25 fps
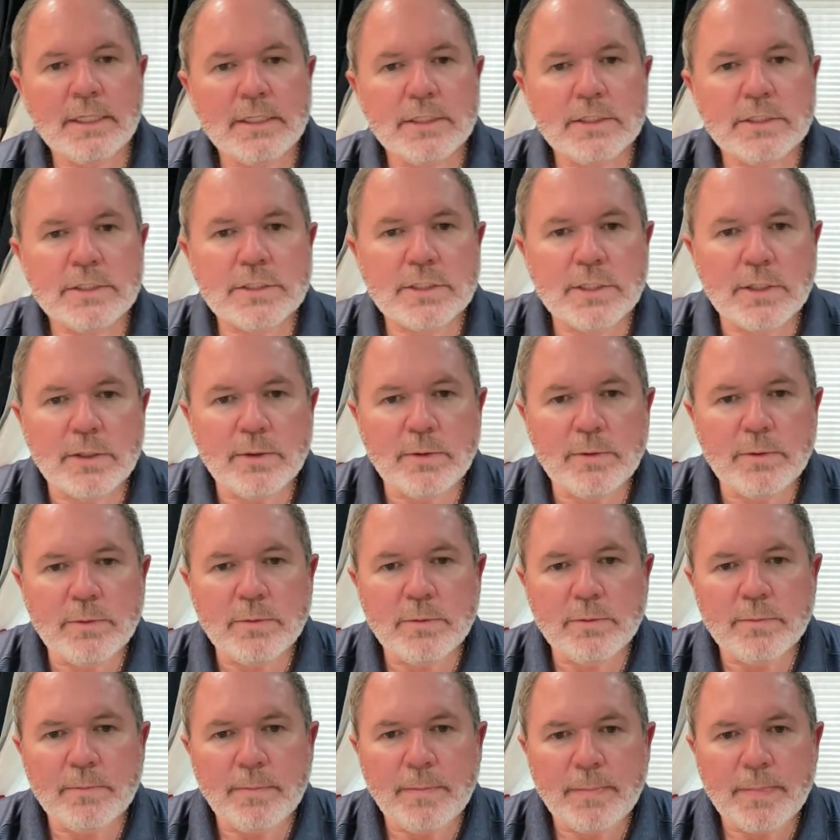
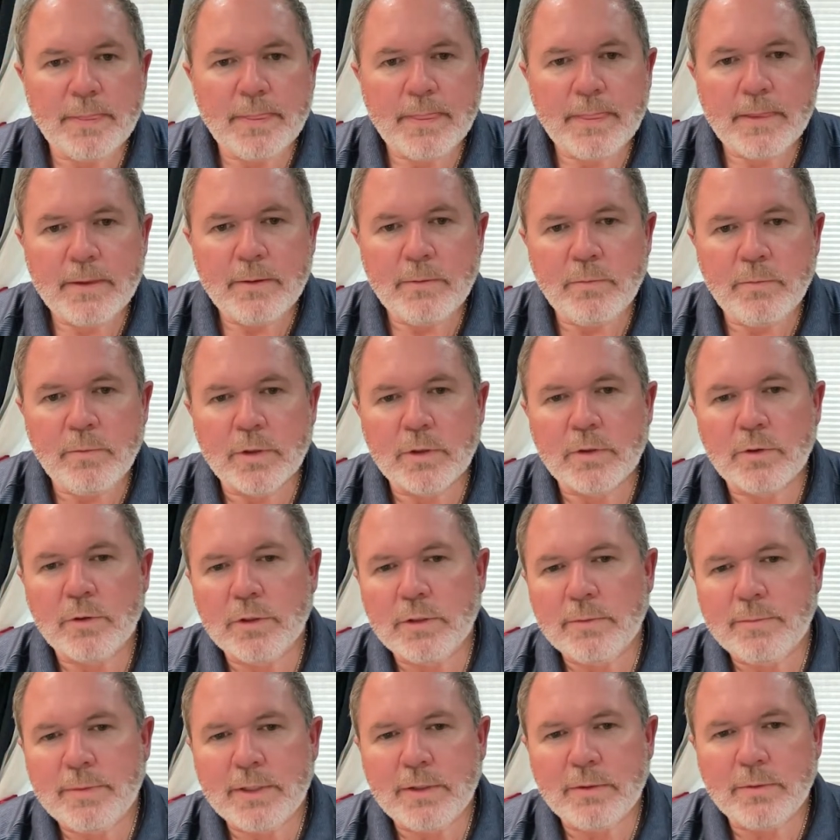So we're going
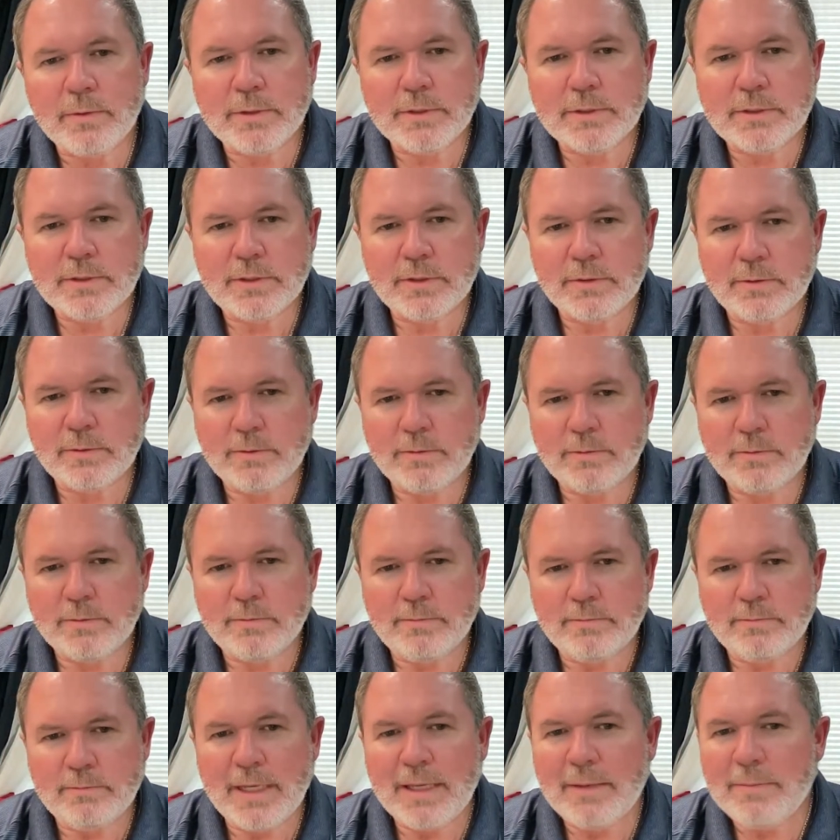to be going to
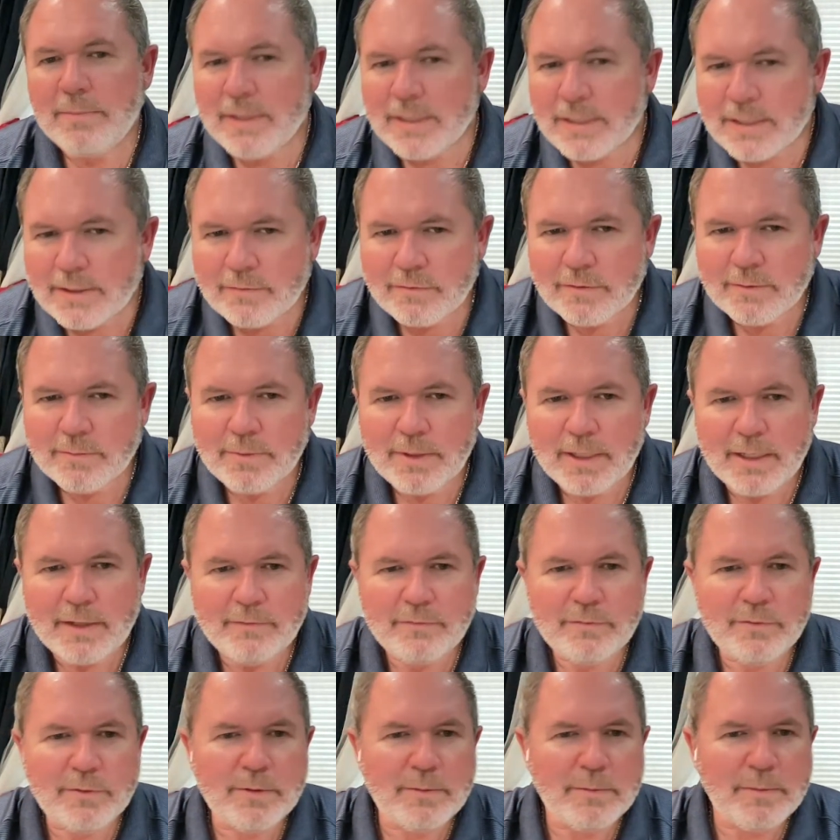maybe a different
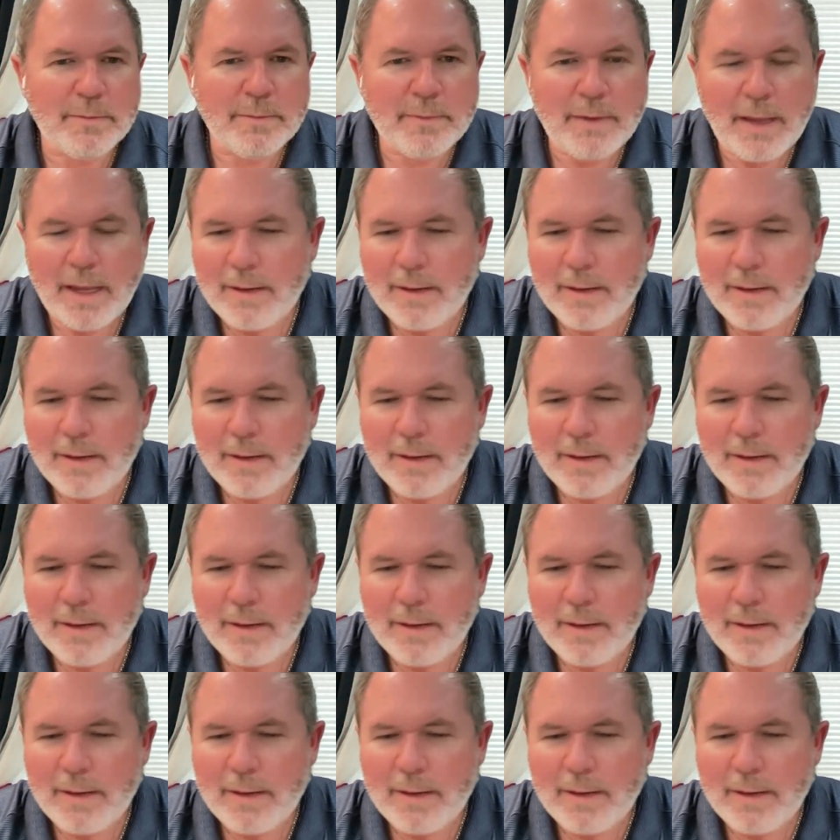platform.